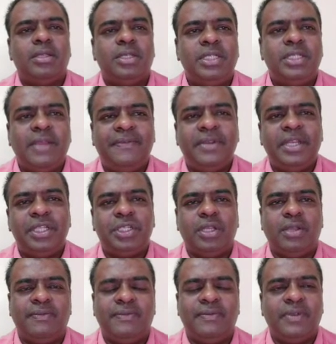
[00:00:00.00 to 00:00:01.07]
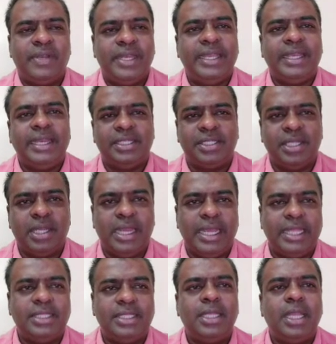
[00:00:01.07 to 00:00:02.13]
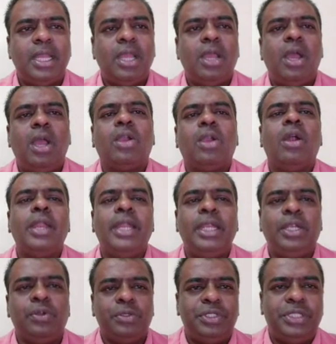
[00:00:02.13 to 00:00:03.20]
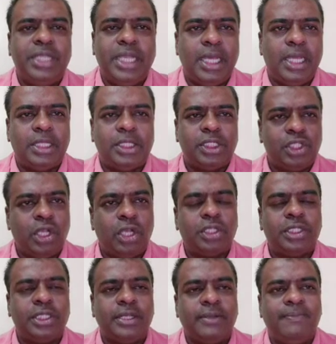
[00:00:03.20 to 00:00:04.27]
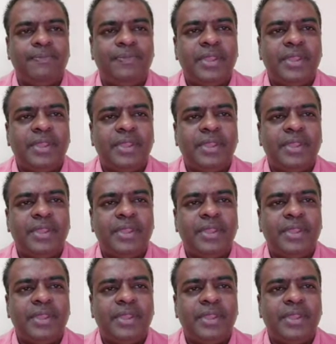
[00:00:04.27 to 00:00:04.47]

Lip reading: Definition of regression lines. According to J.R. Stockton,